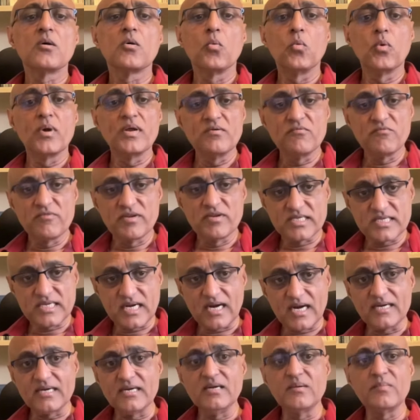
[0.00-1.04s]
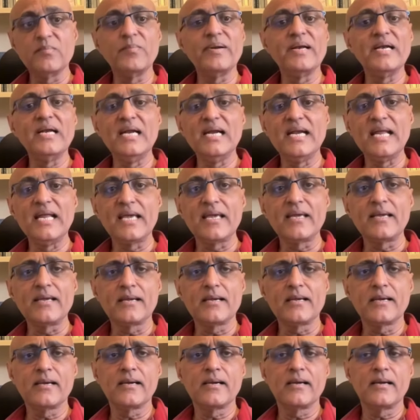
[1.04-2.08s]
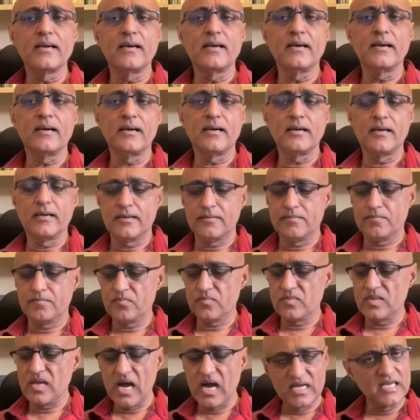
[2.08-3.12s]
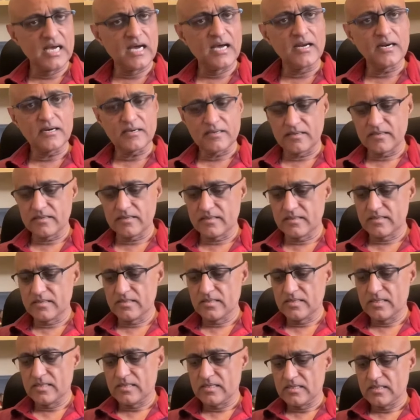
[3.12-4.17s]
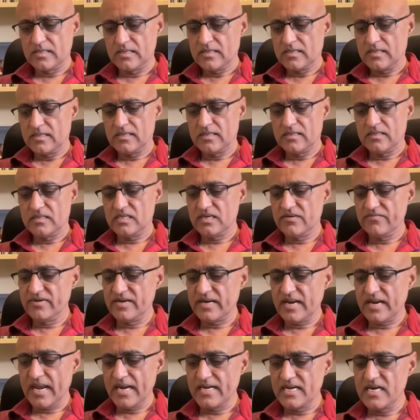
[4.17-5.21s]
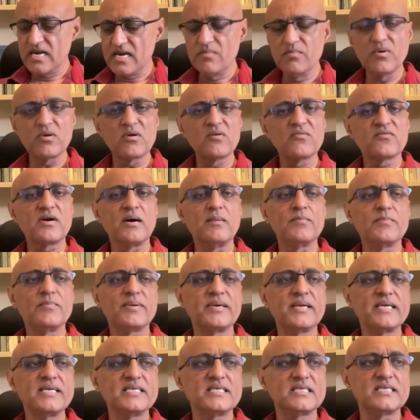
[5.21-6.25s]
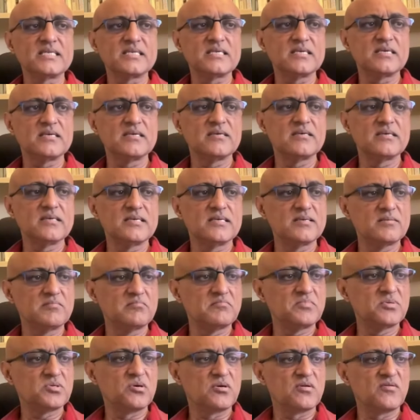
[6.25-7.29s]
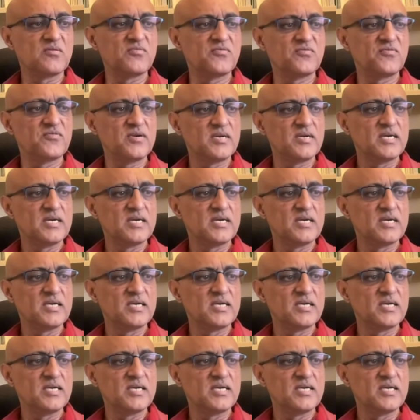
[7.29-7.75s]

When we started building Aadhaar, there were any number of companies sort of